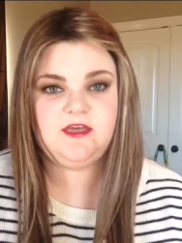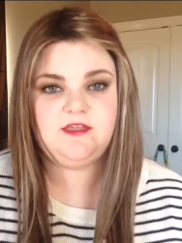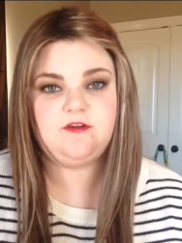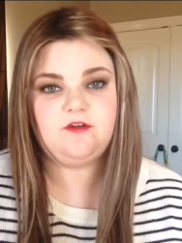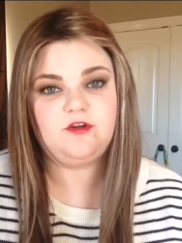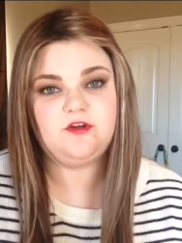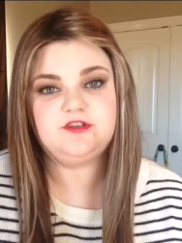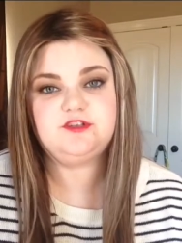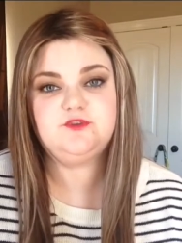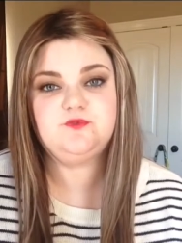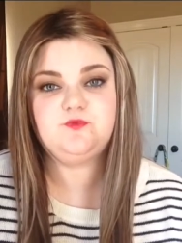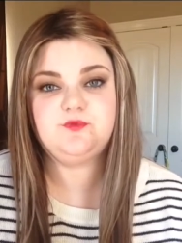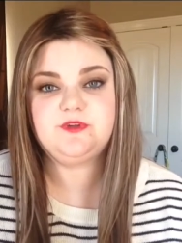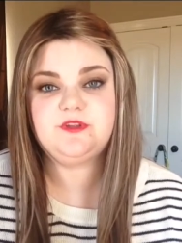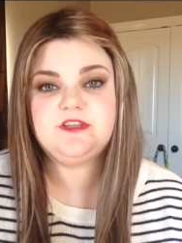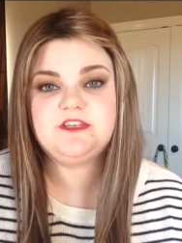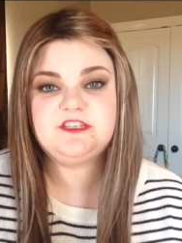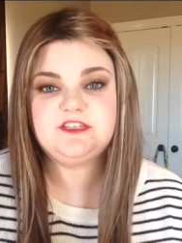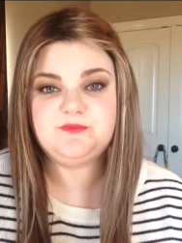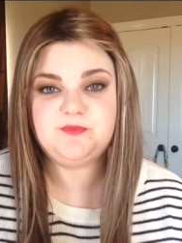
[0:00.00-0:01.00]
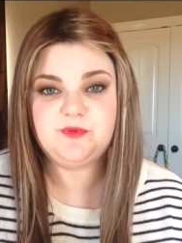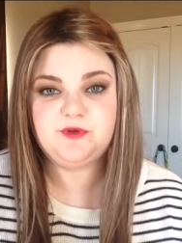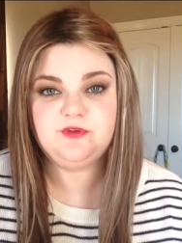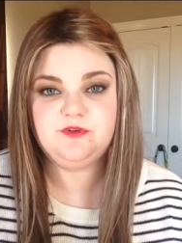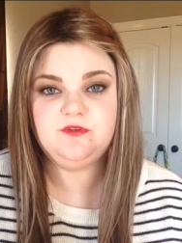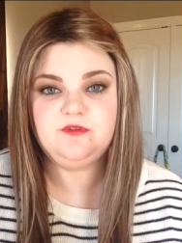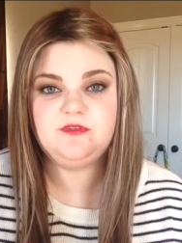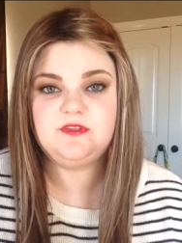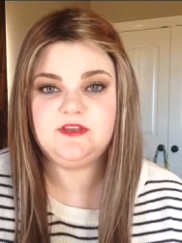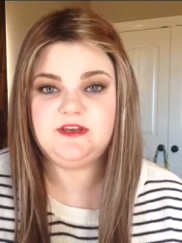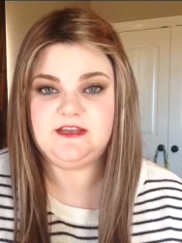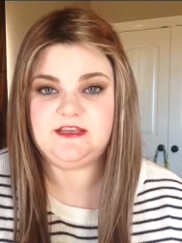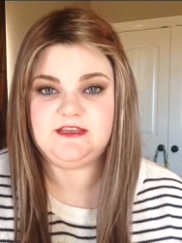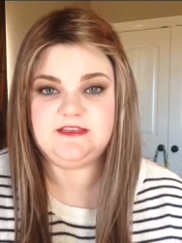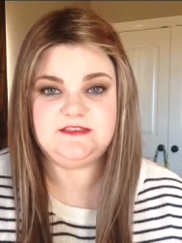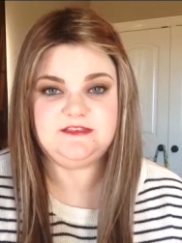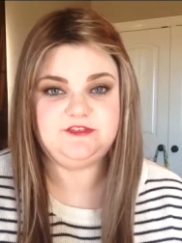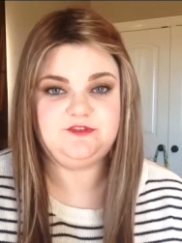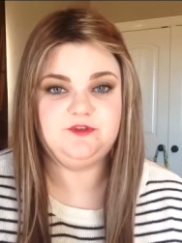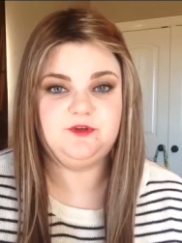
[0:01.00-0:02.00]
They're also really smooth and
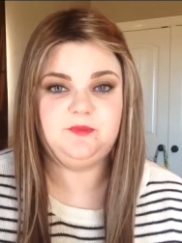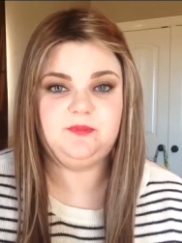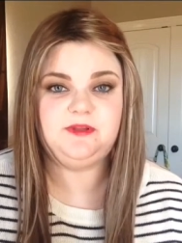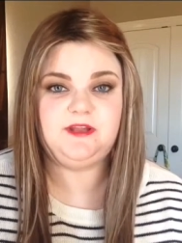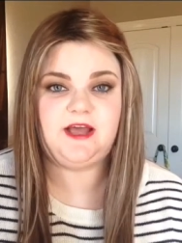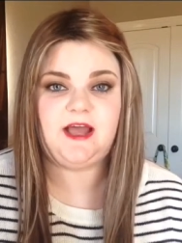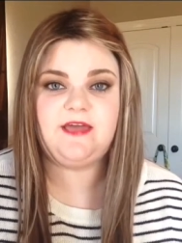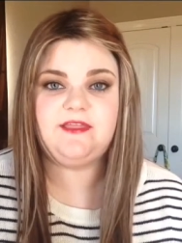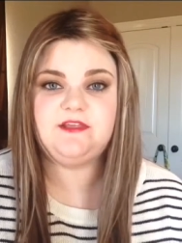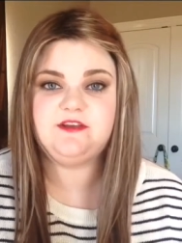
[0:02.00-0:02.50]
easy to apply.